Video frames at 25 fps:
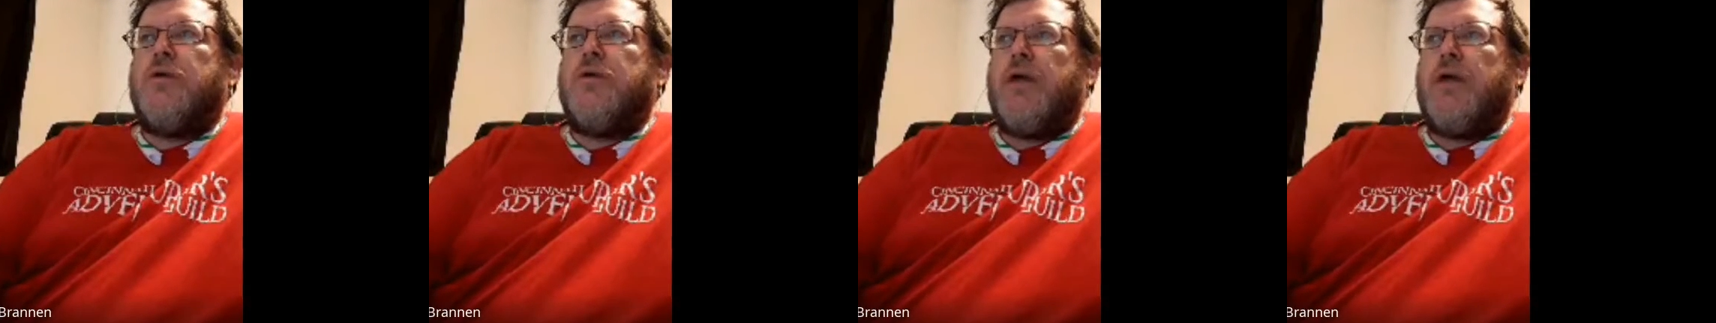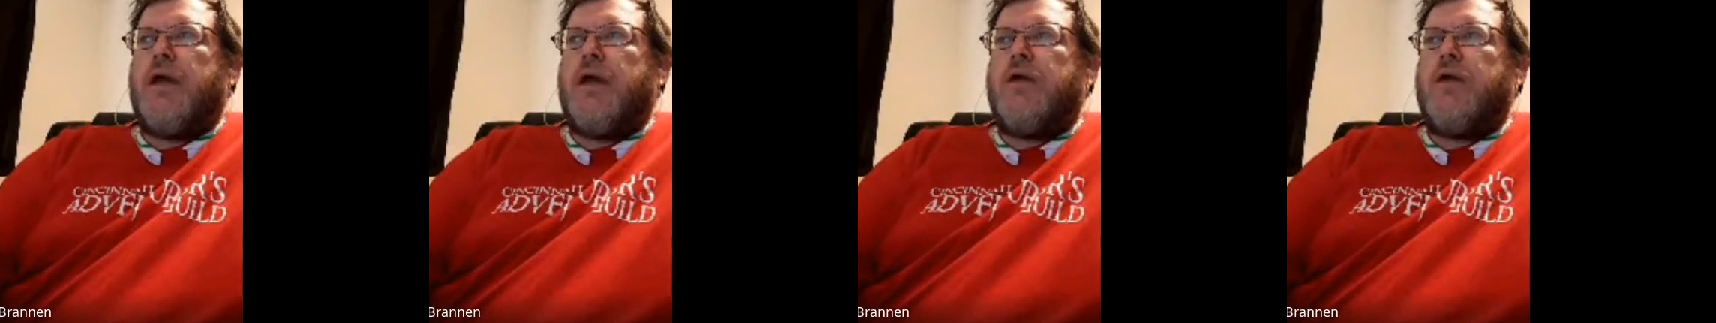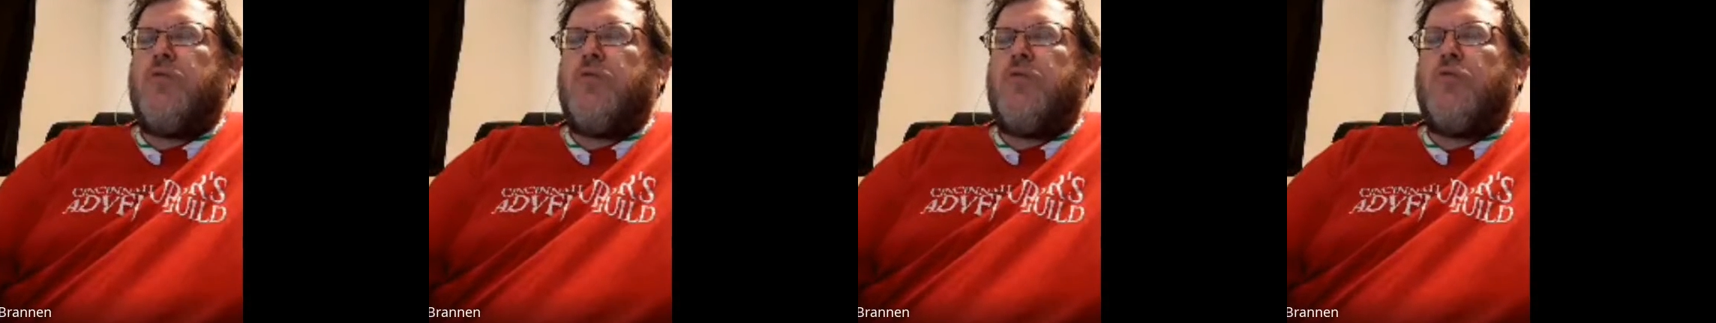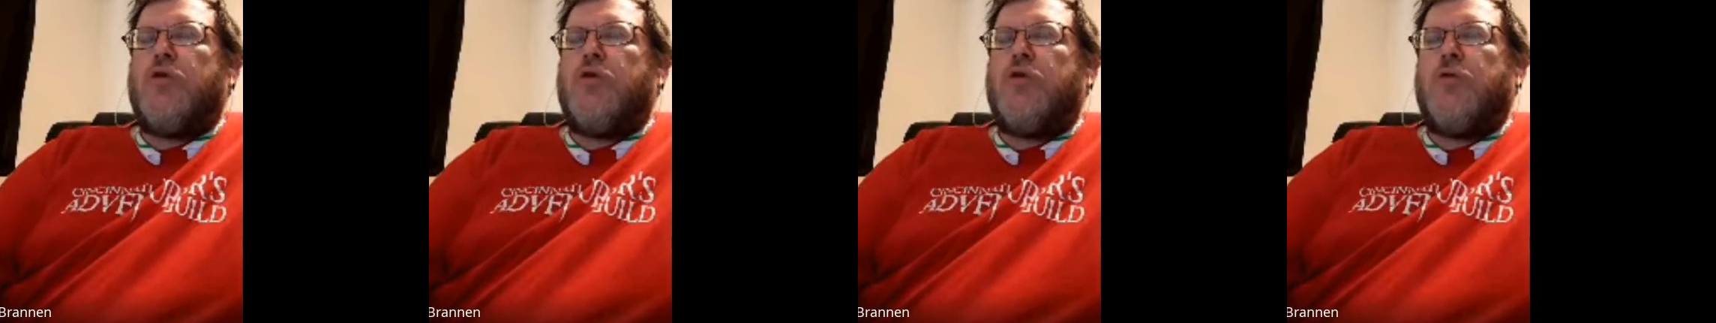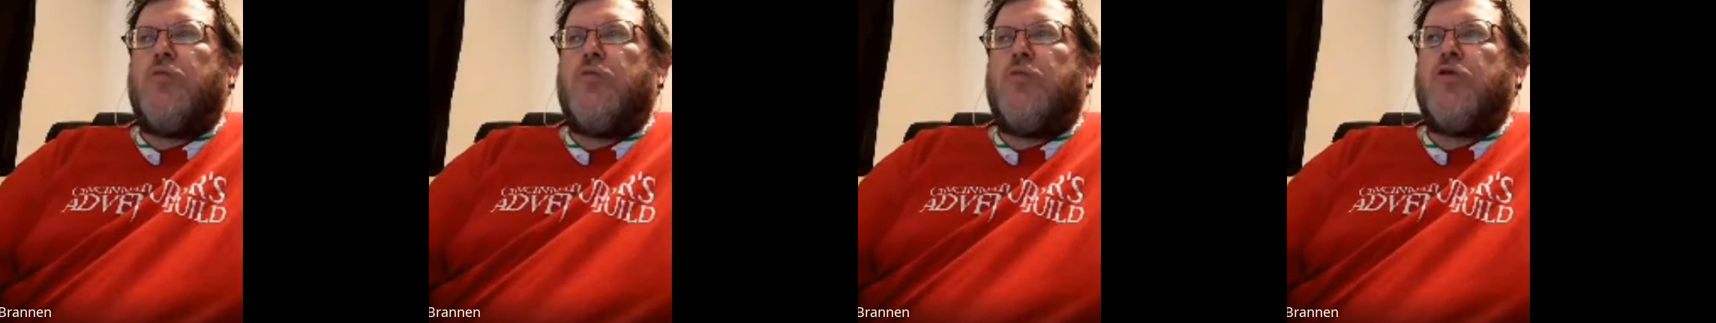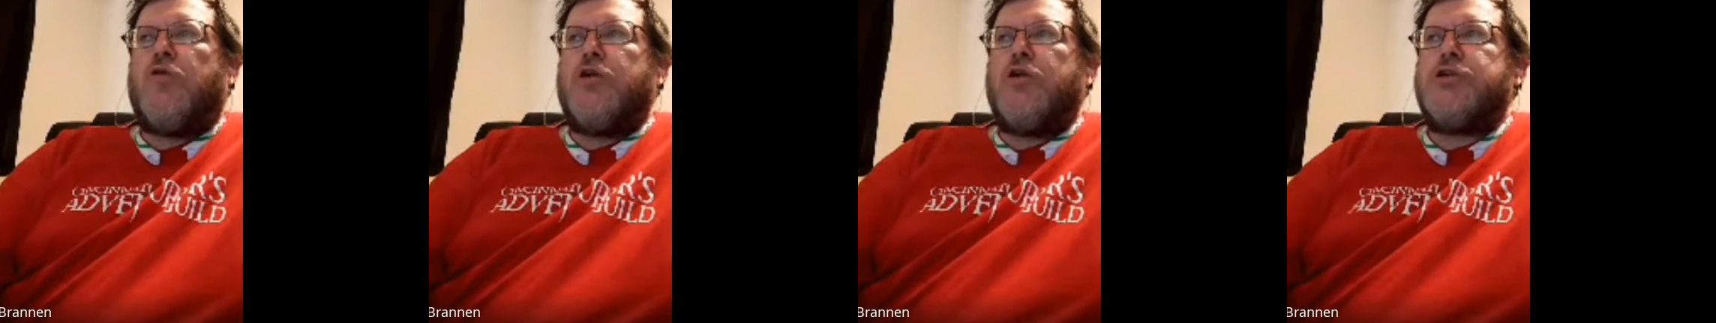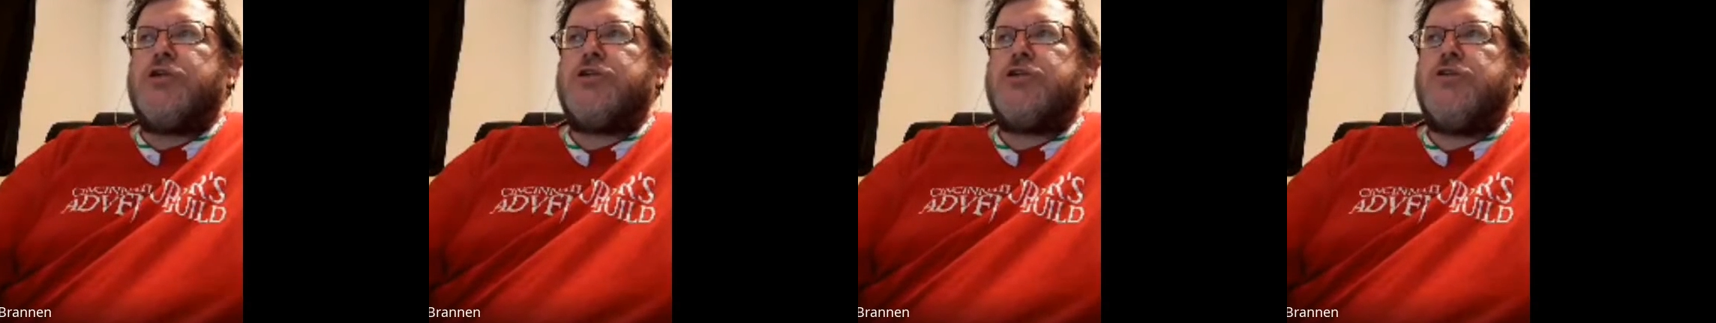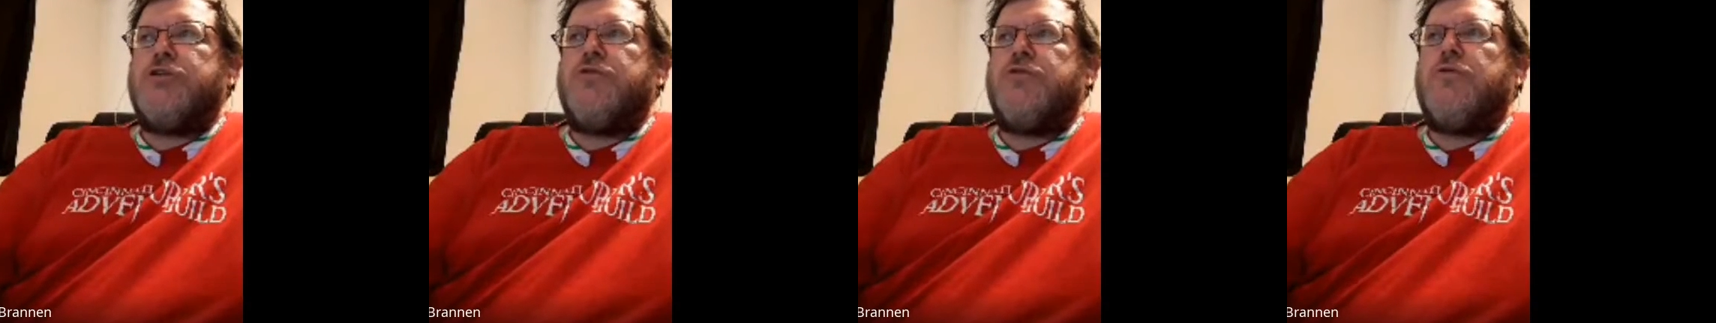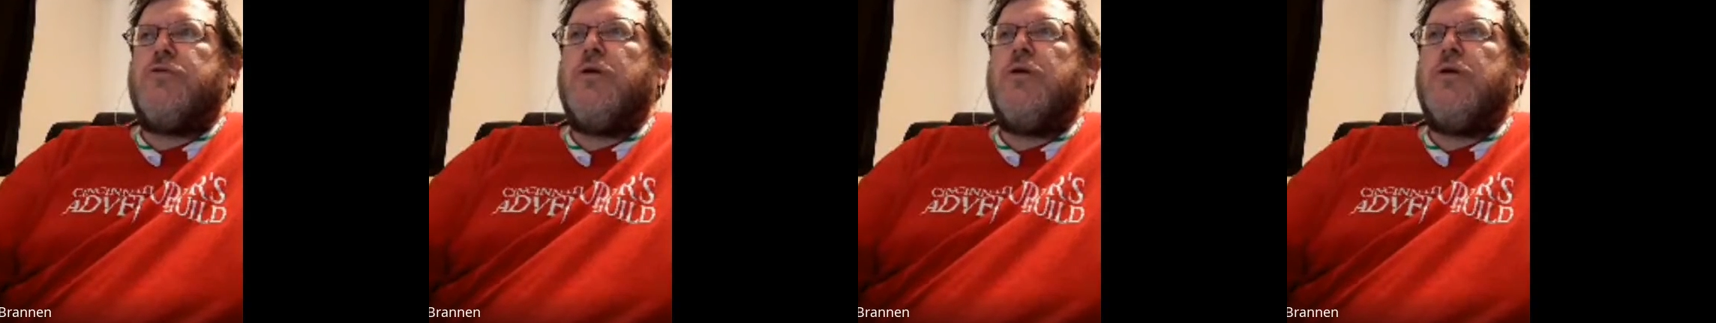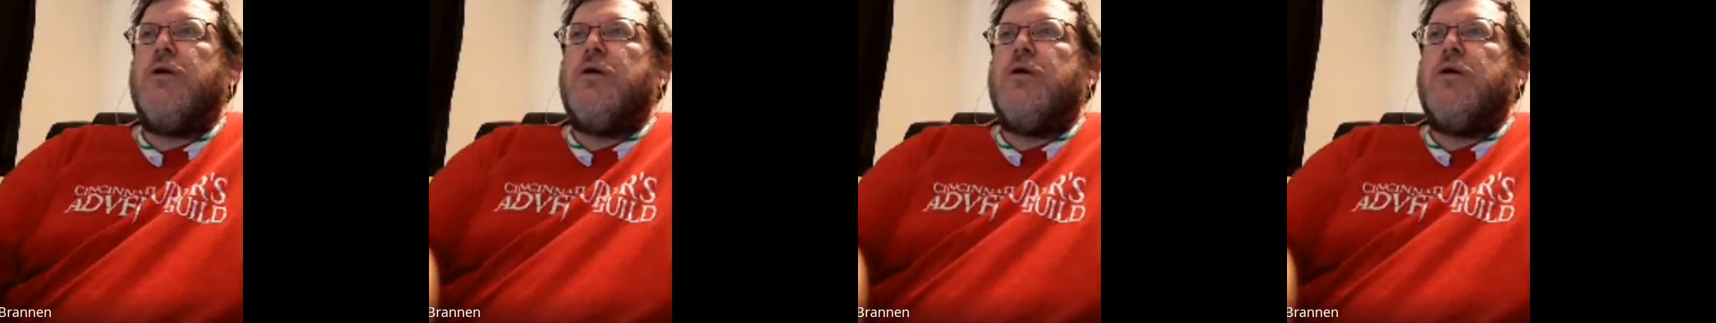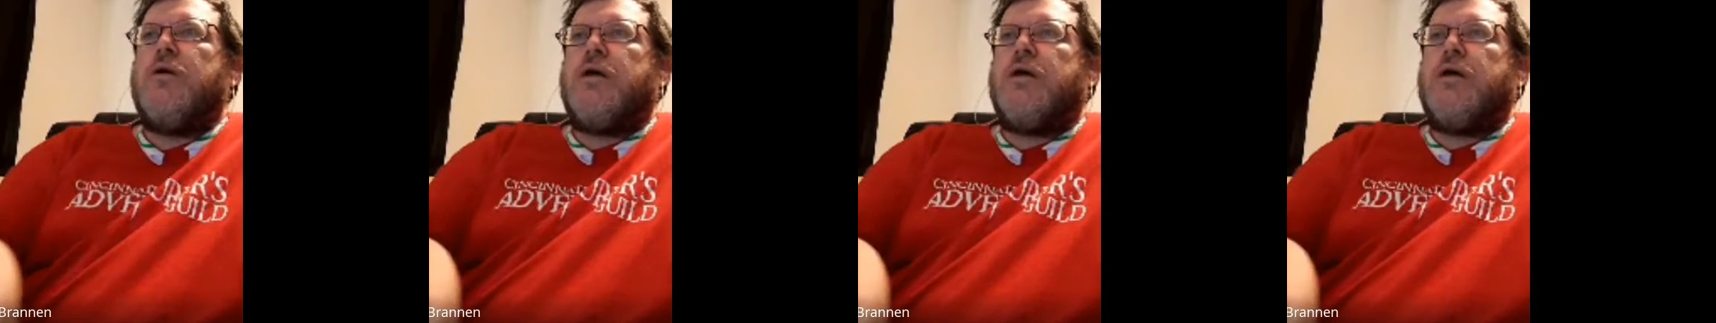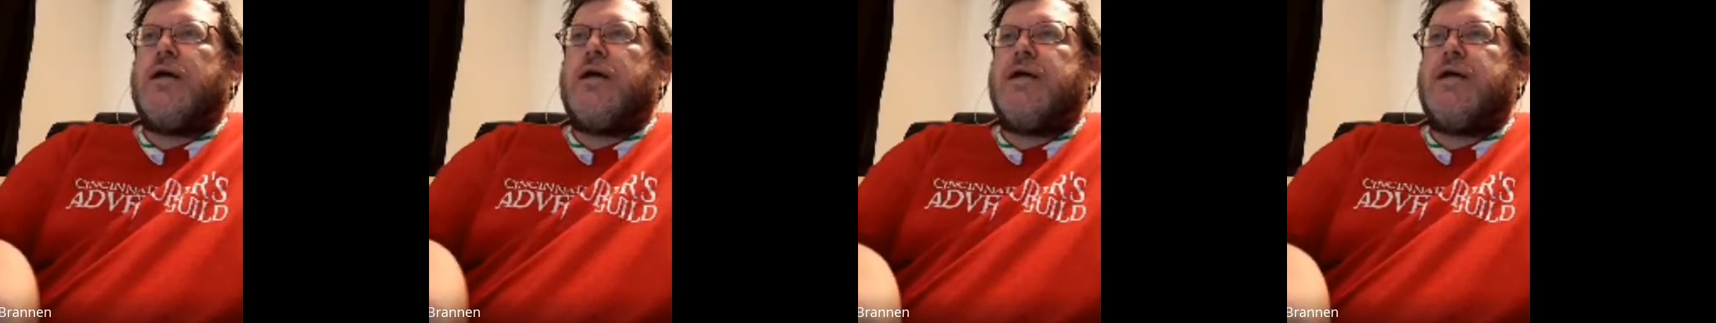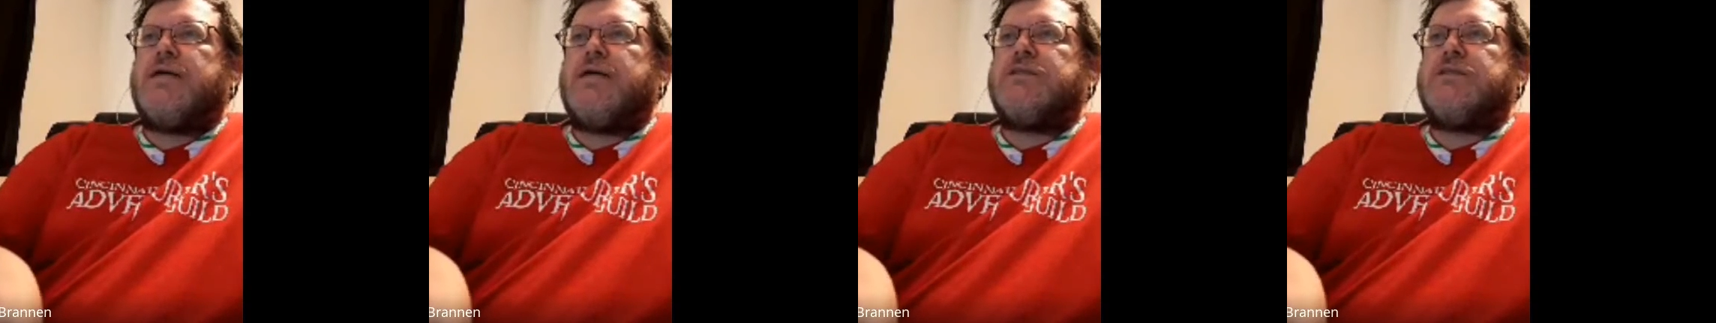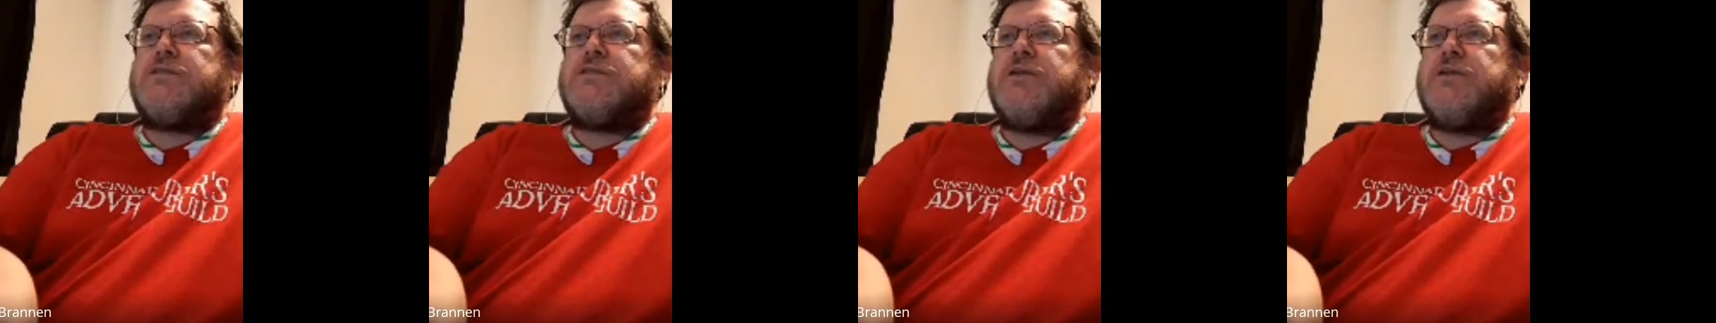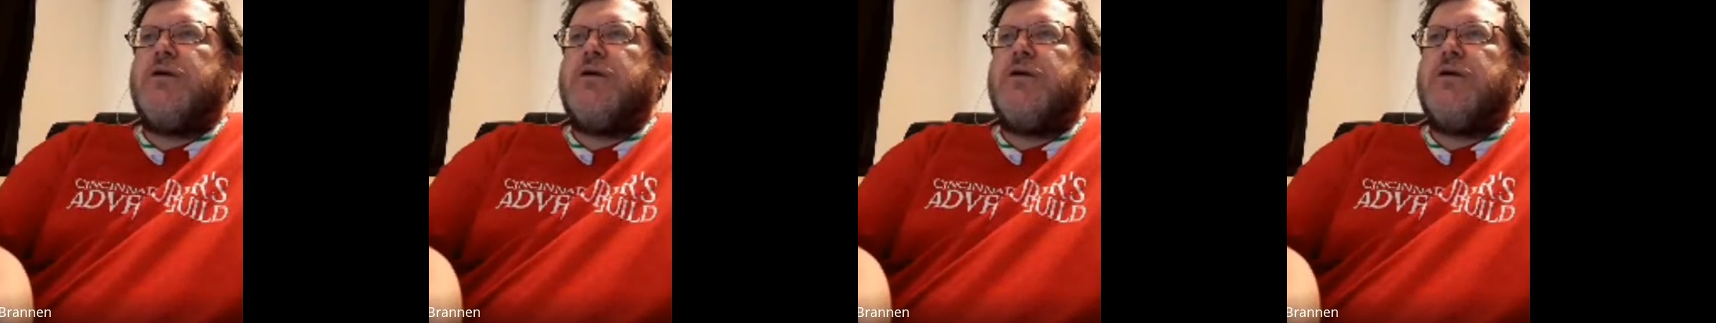and World War II as